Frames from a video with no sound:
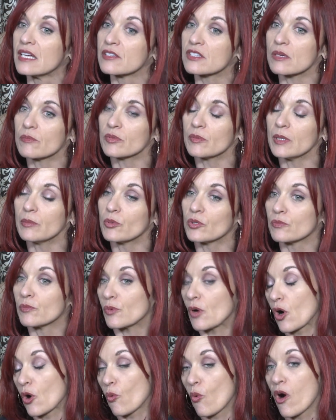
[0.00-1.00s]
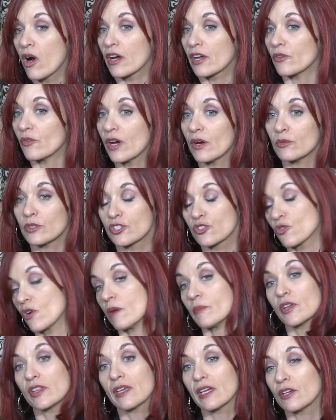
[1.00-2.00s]
Some people are walking around with
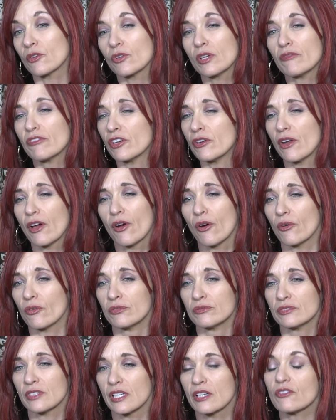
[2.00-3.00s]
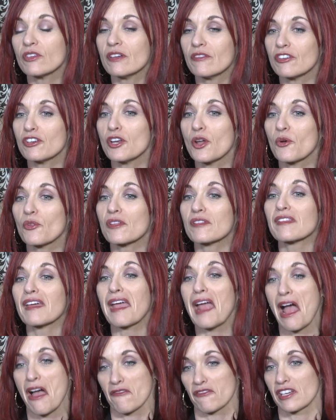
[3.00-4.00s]
trauma they don't even know. They don't even know that they
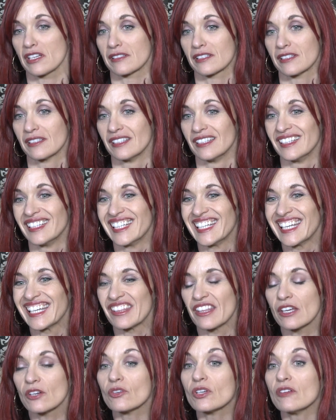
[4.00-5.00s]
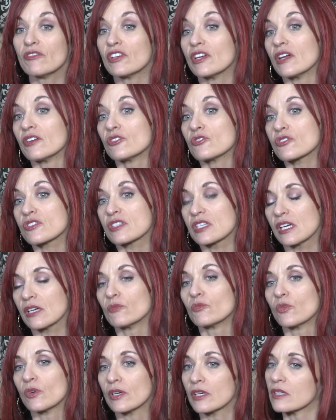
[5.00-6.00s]
have it. They don't even
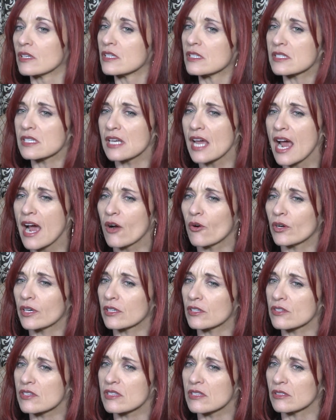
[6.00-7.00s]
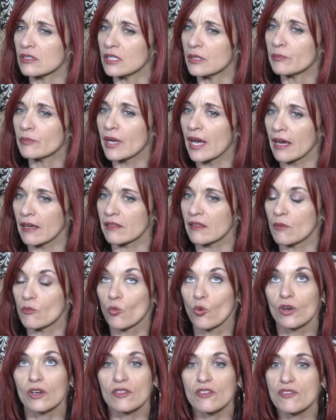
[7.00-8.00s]
understand what it is and how it could still impact
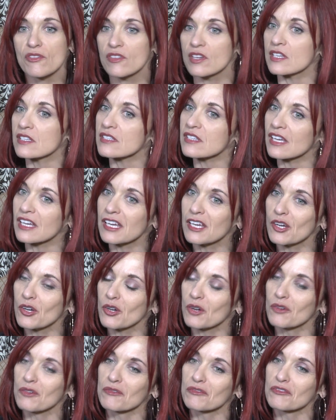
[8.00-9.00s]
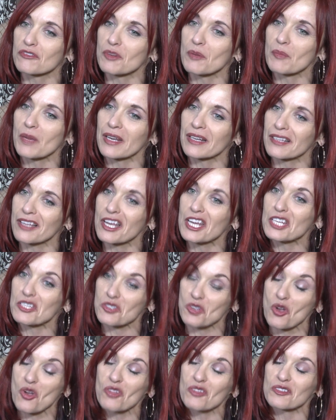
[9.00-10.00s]
them. One of the things I hear from my
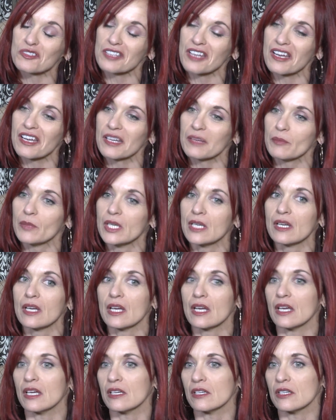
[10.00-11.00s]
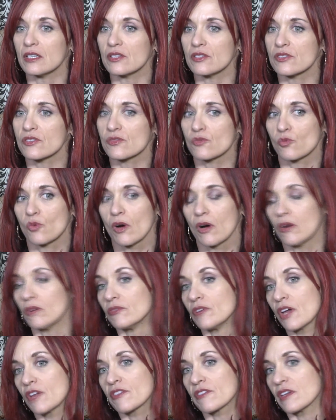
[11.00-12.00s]
clients all the time is, well,
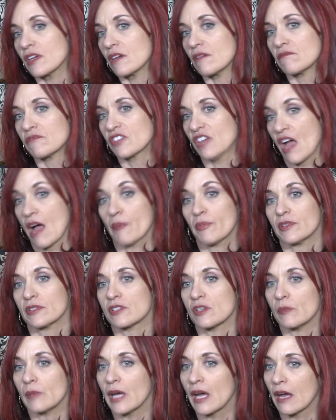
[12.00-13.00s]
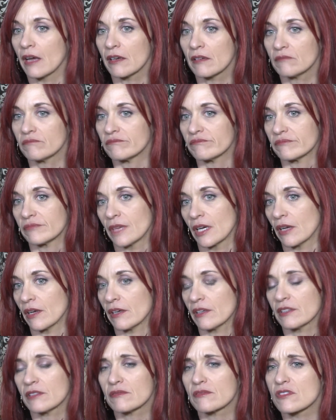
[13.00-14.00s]
nothing's happened to me. I
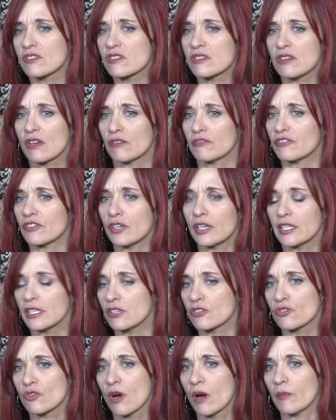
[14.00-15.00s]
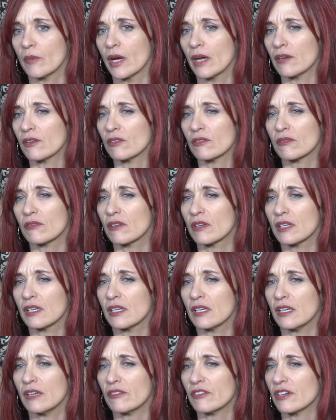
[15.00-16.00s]
didn't suffer any trauma. I
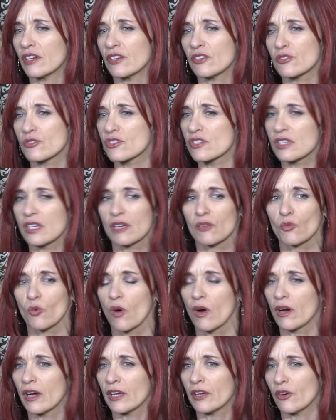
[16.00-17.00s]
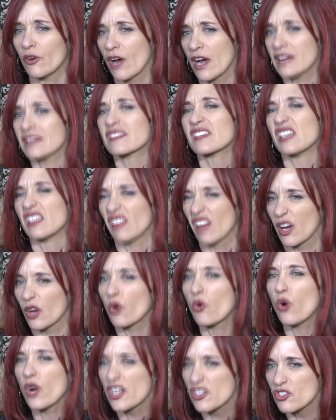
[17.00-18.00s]
don't even understand why you're asking that
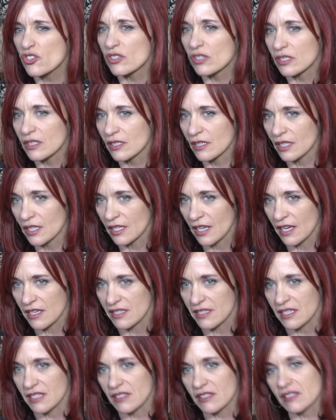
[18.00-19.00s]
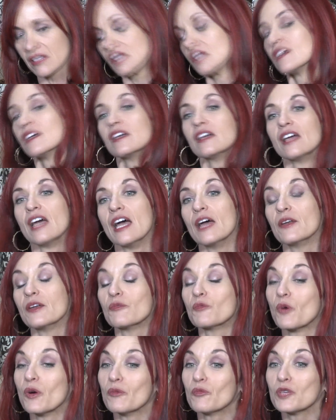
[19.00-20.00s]
question, in essence. And
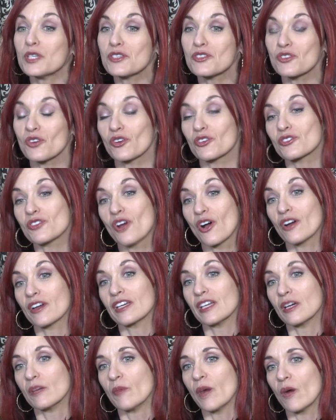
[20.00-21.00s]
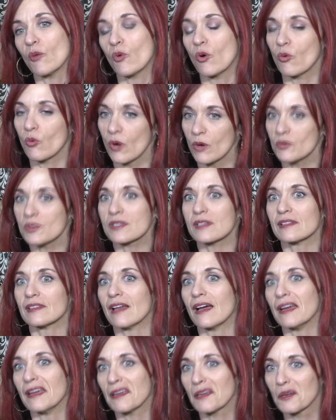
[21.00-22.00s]
then when we start talking about, well, what was it
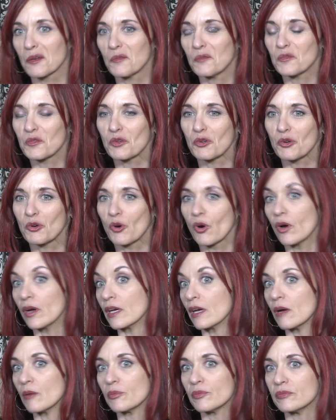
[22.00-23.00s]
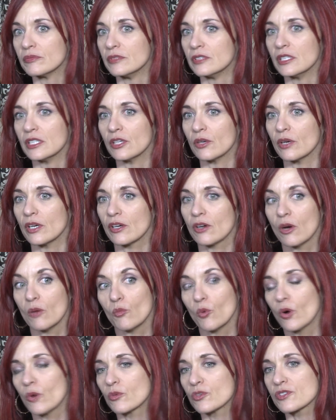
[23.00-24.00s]
like growing up, at
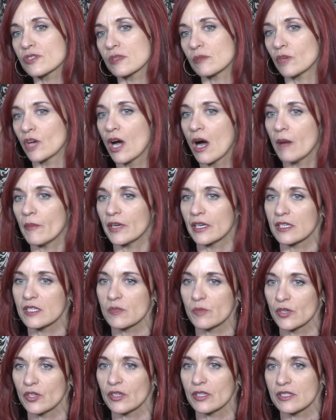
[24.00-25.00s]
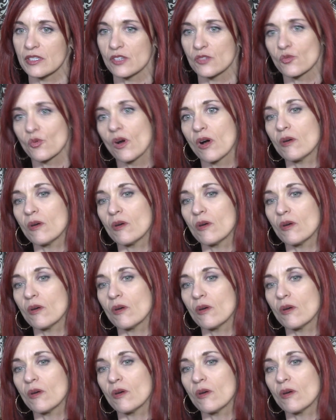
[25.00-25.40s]
home? What were some common experiences?